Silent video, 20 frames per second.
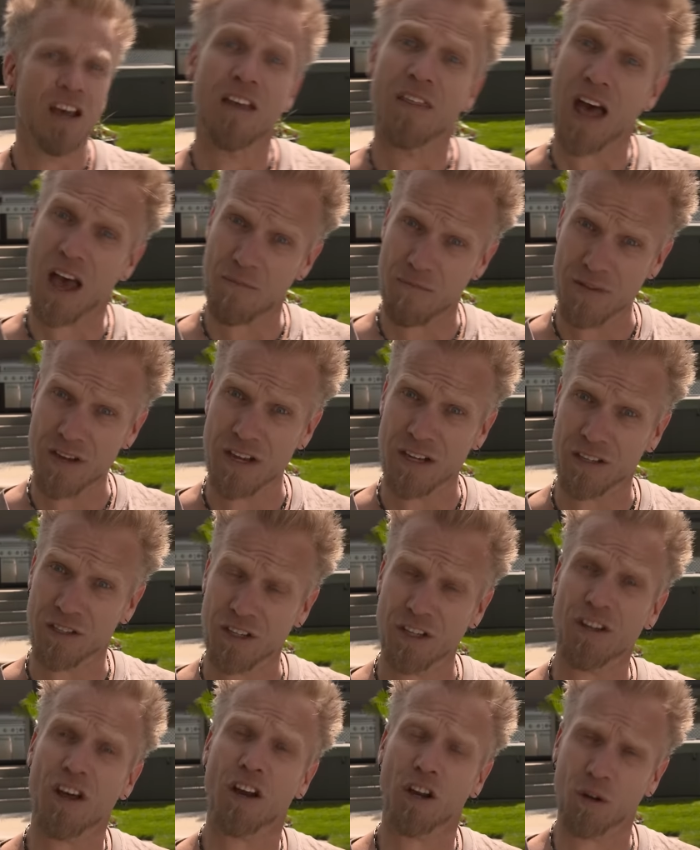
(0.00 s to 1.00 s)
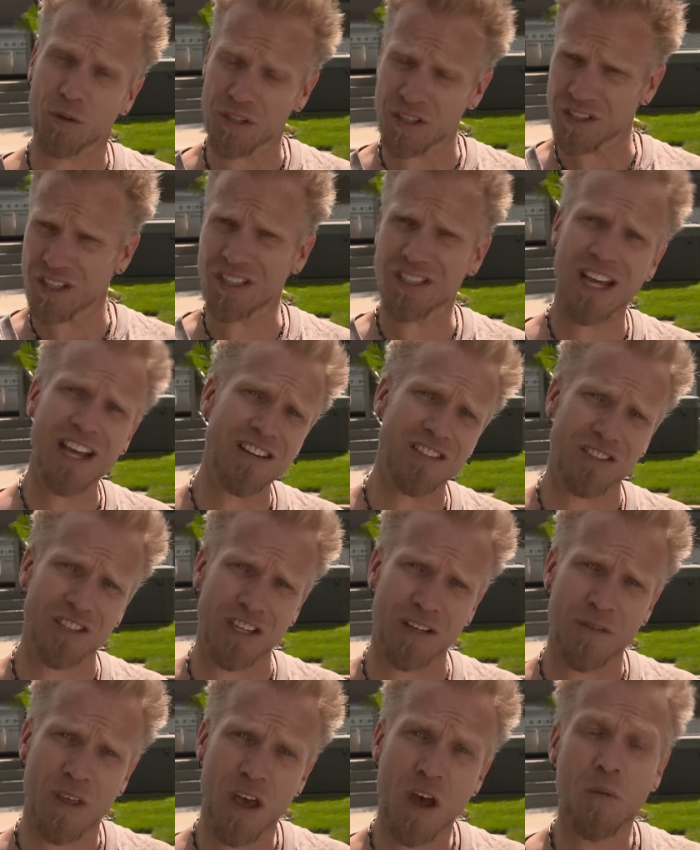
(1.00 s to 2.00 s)
That means that not only is it
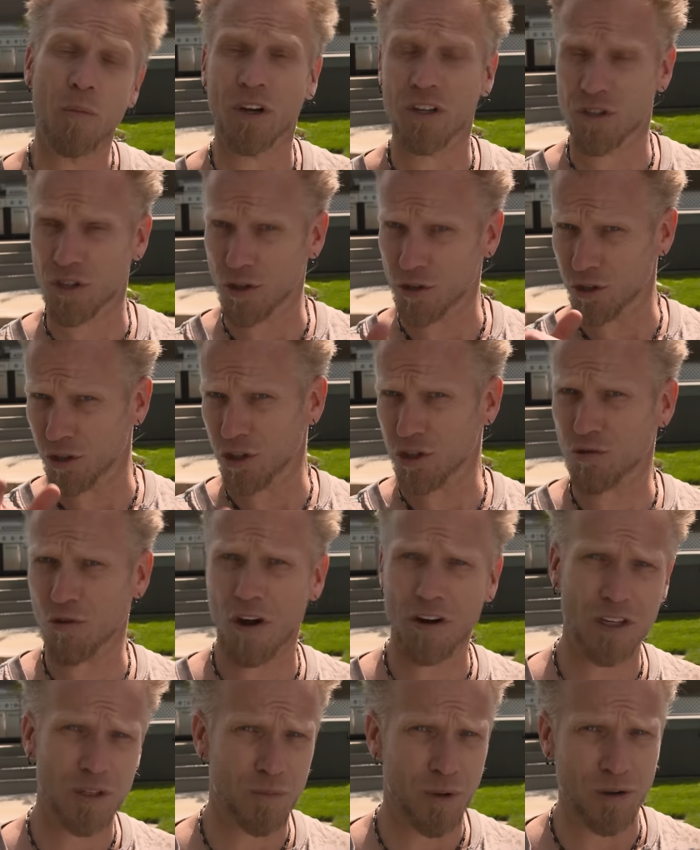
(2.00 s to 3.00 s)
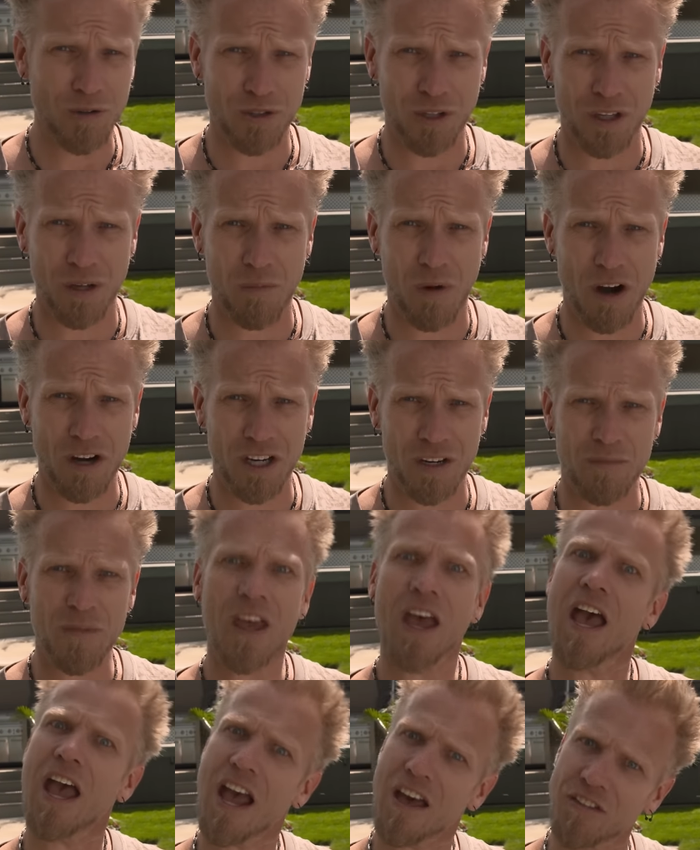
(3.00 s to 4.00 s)
tasty, but it's also the strongest post on the market
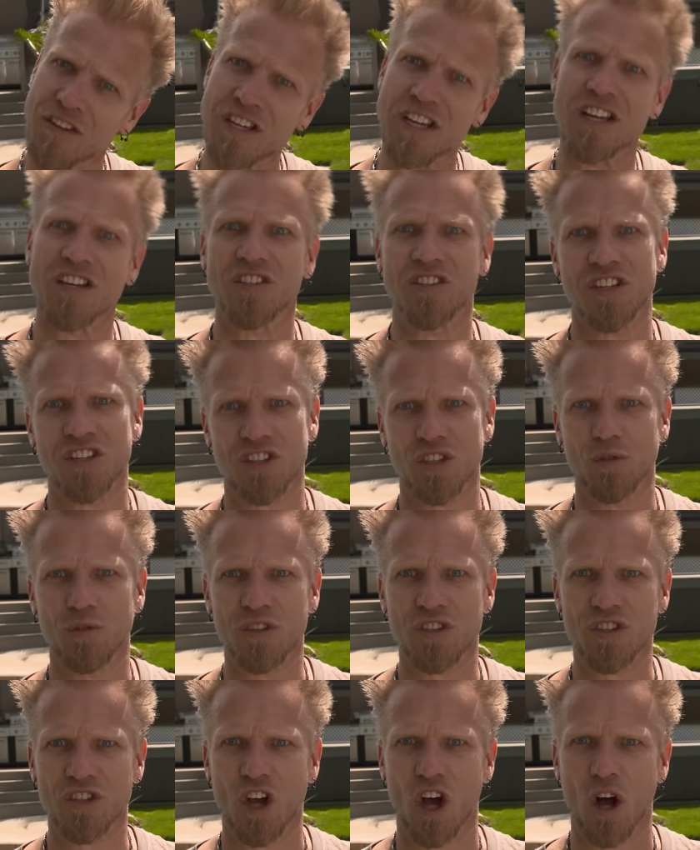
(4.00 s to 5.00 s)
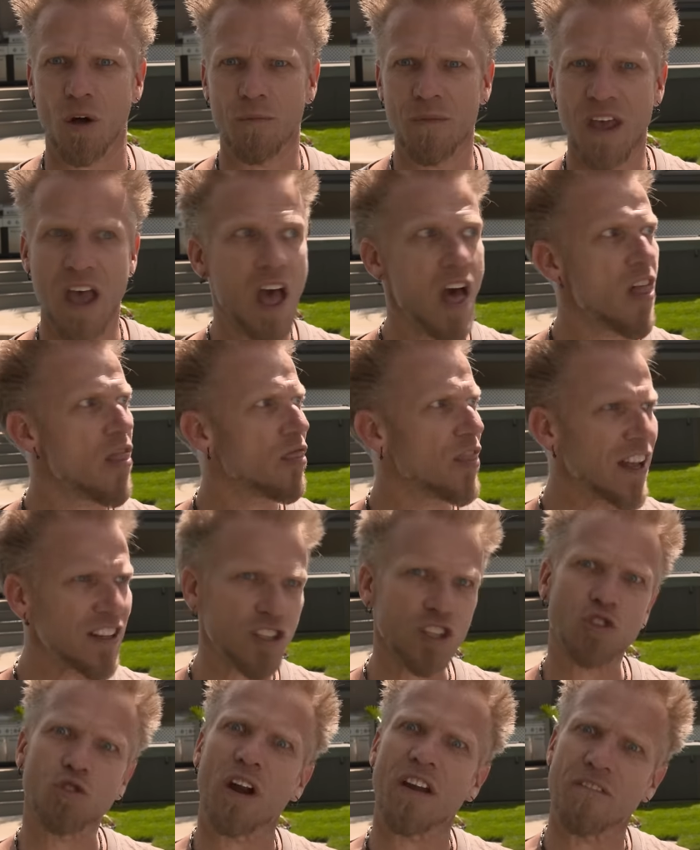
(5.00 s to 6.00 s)
and the easiest to install.
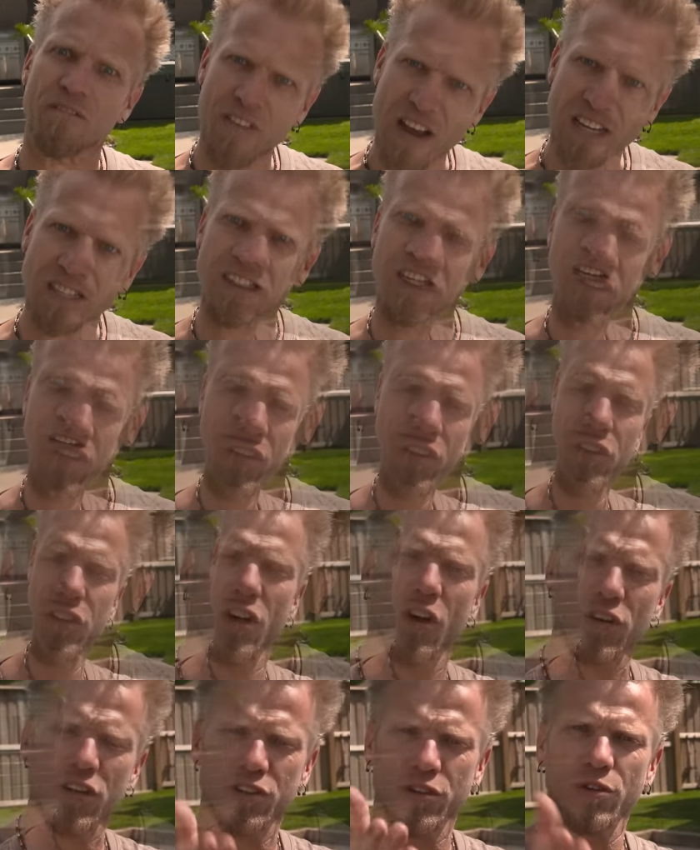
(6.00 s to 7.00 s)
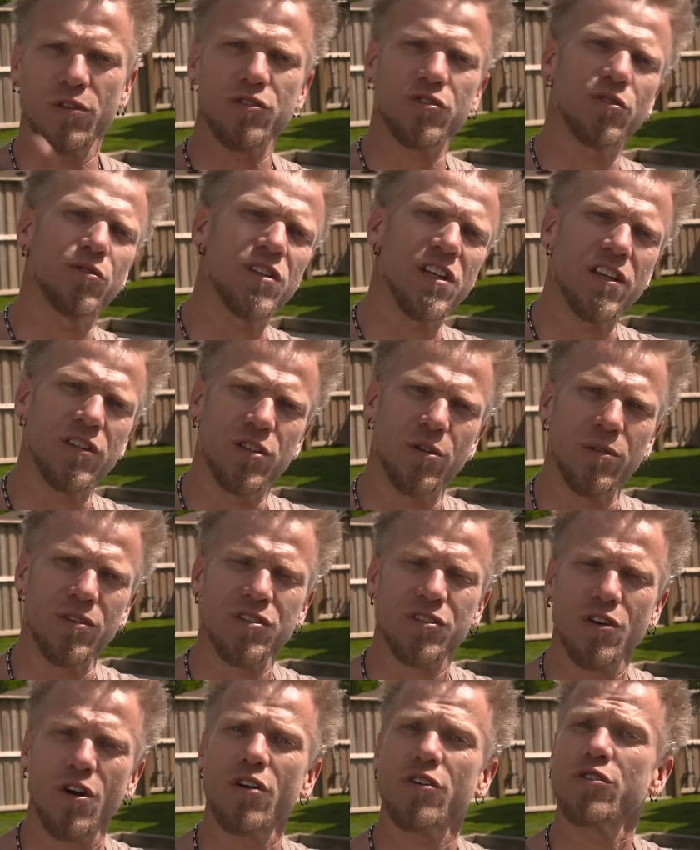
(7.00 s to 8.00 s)
That's a trifecta. The only tools you'll need to
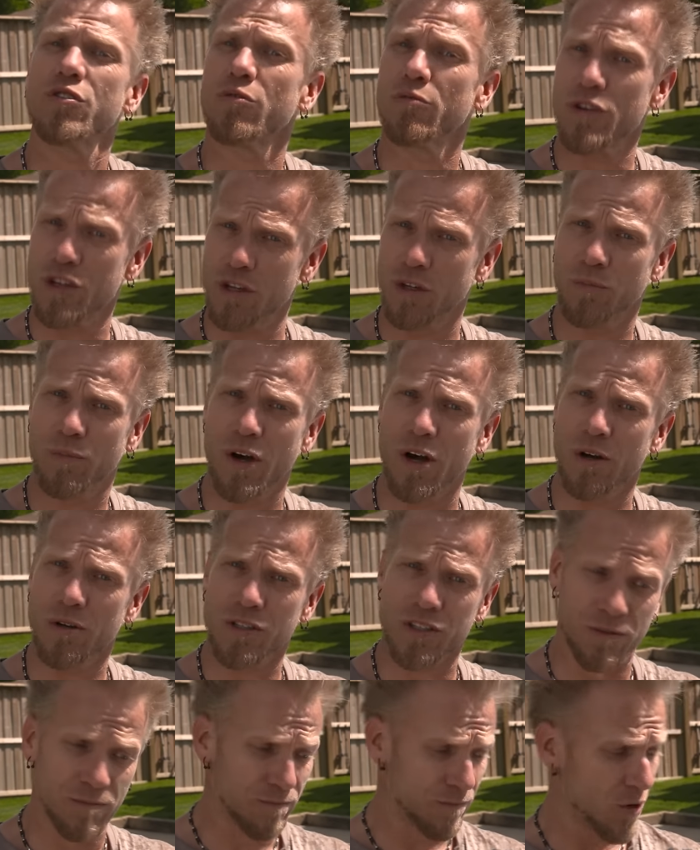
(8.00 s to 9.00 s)
install your Regal post